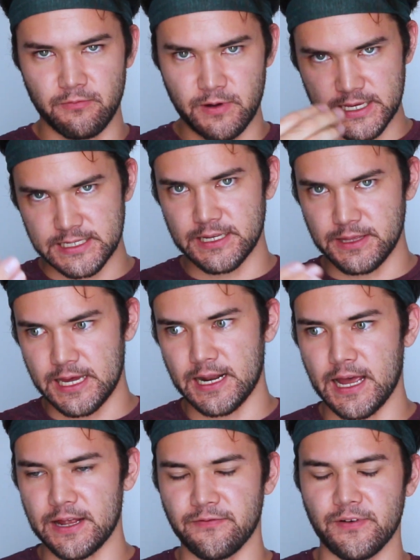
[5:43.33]
when, I say that
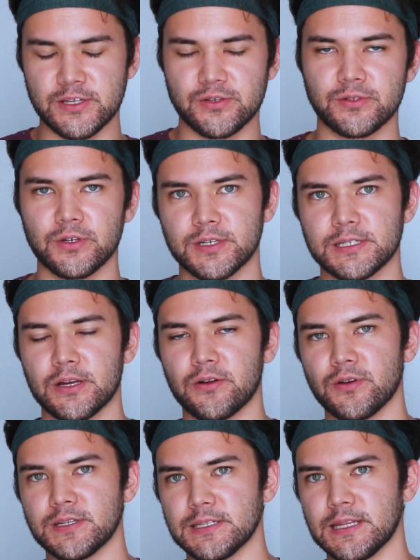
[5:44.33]
I had friends who took
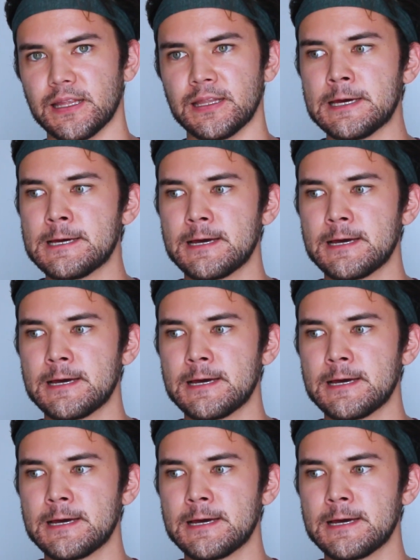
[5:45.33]
steroids and then